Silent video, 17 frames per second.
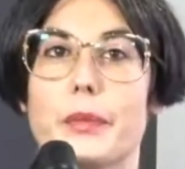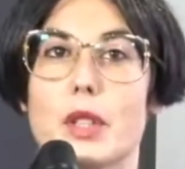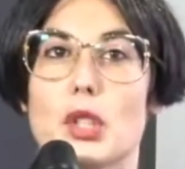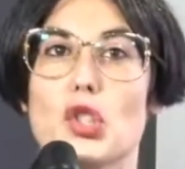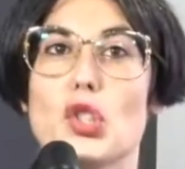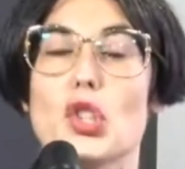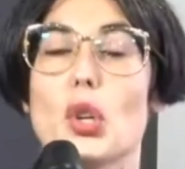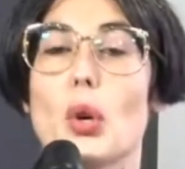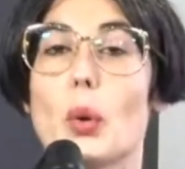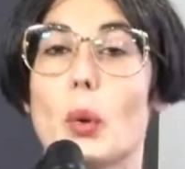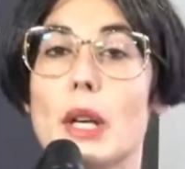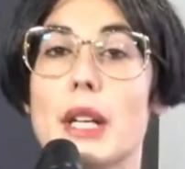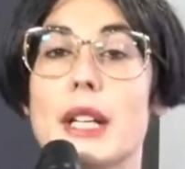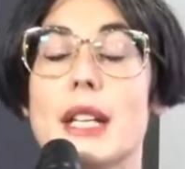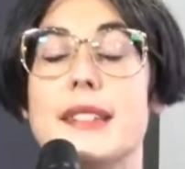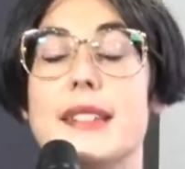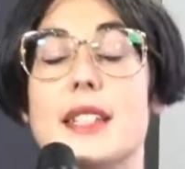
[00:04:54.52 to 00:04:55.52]
show
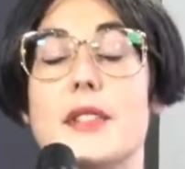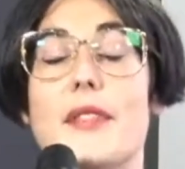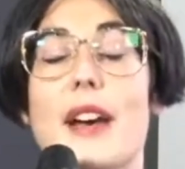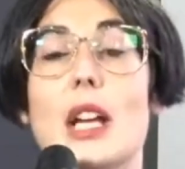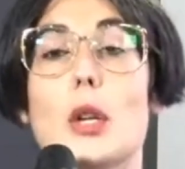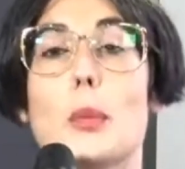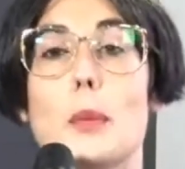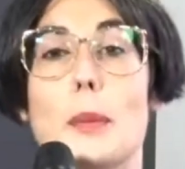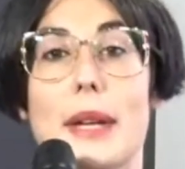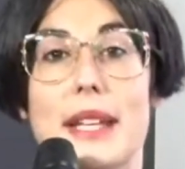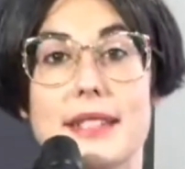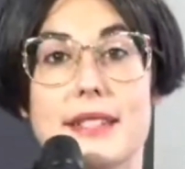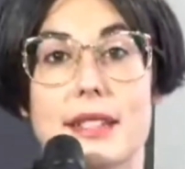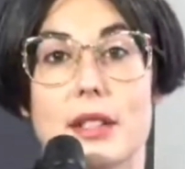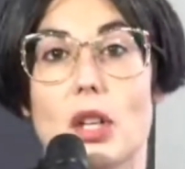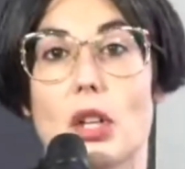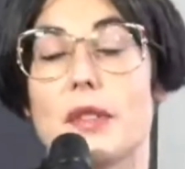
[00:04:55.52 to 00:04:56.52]
the
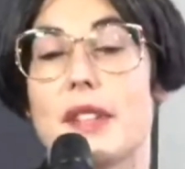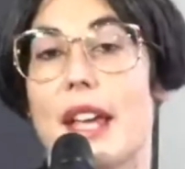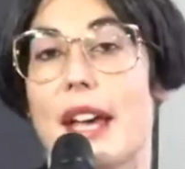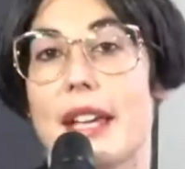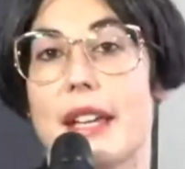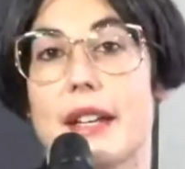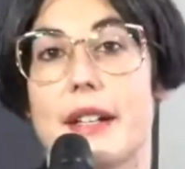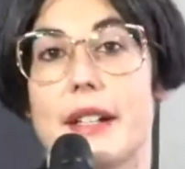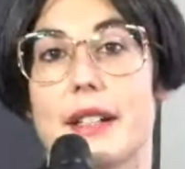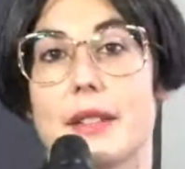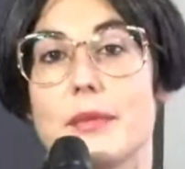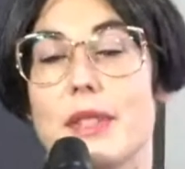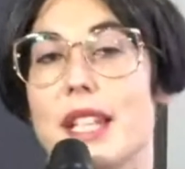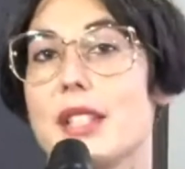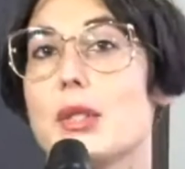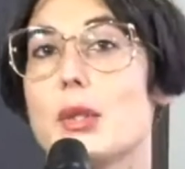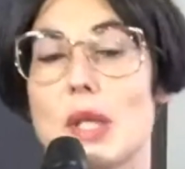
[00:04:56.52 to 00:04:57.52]
development of their
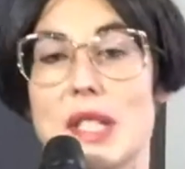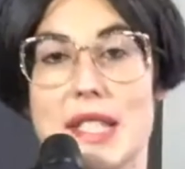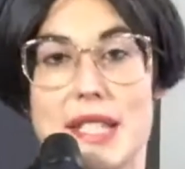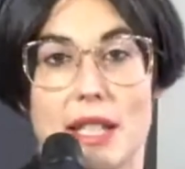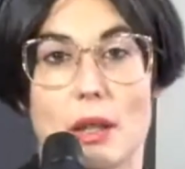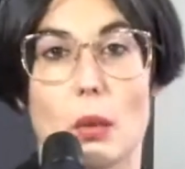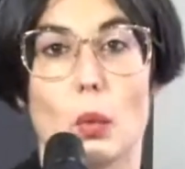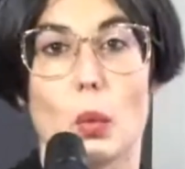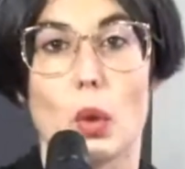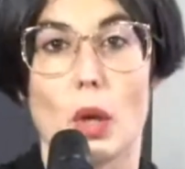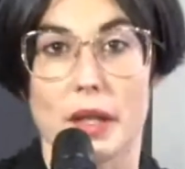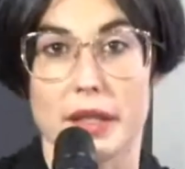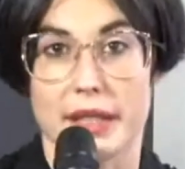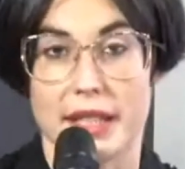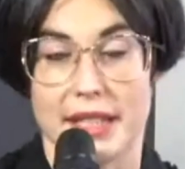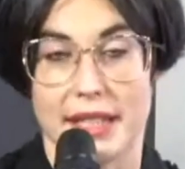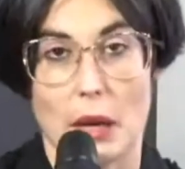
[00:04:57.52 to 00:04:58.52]
interesting
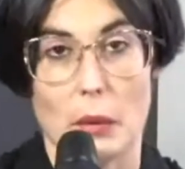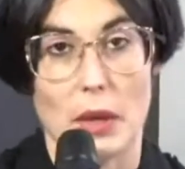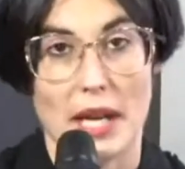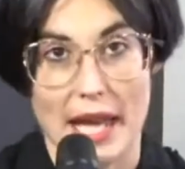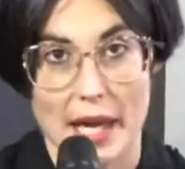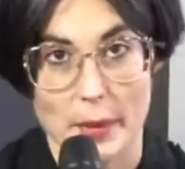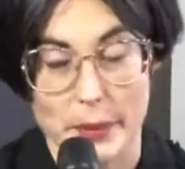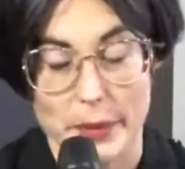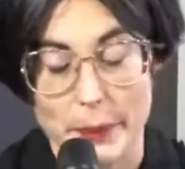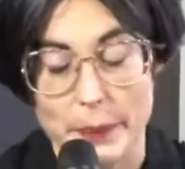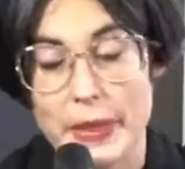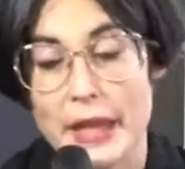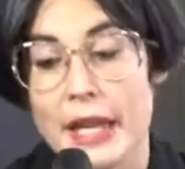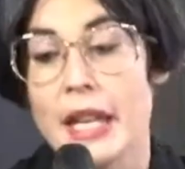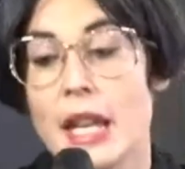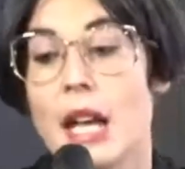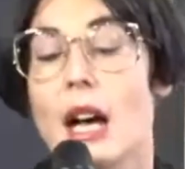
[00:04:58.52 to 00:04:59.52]
work in our lab.
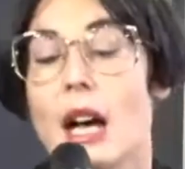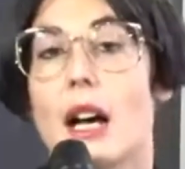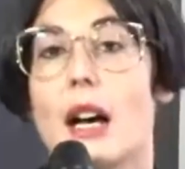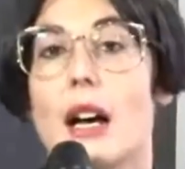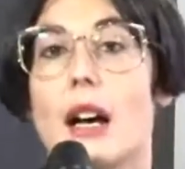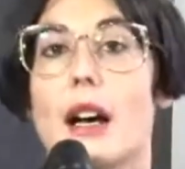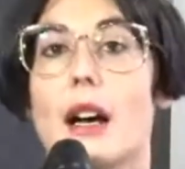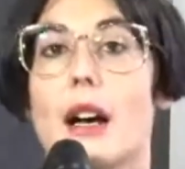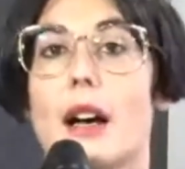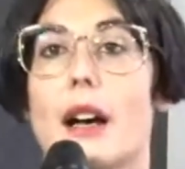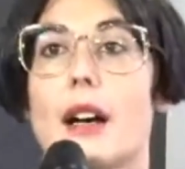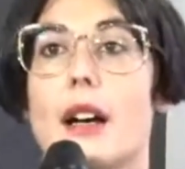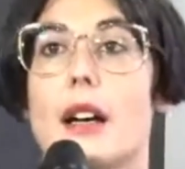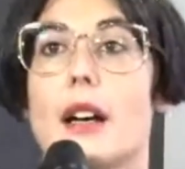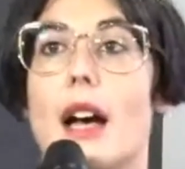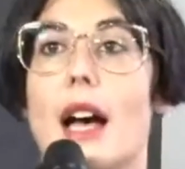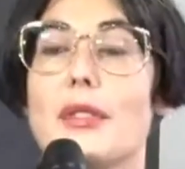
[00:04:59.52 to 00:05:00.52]

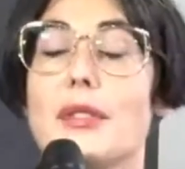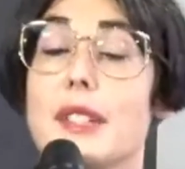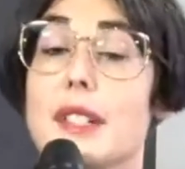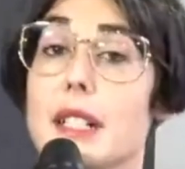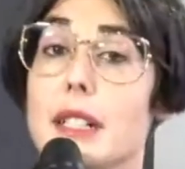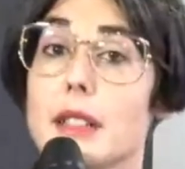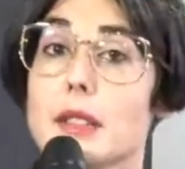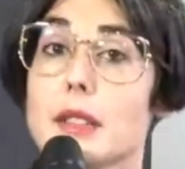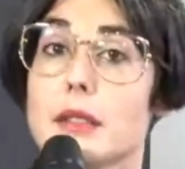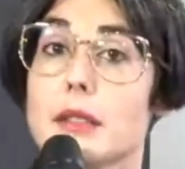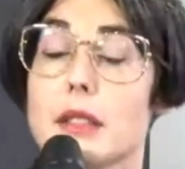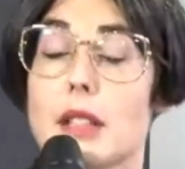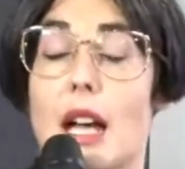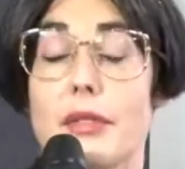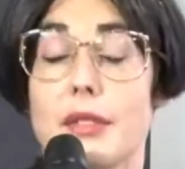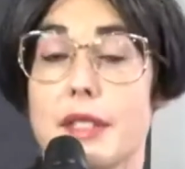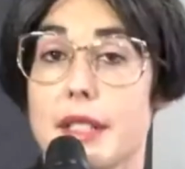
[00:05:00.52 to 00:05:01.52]
After
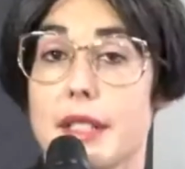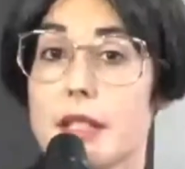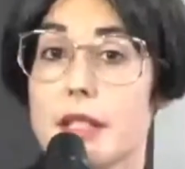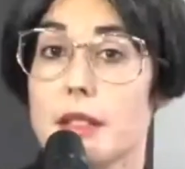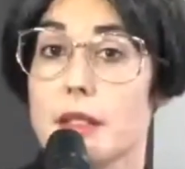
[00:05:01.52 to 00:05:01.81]
after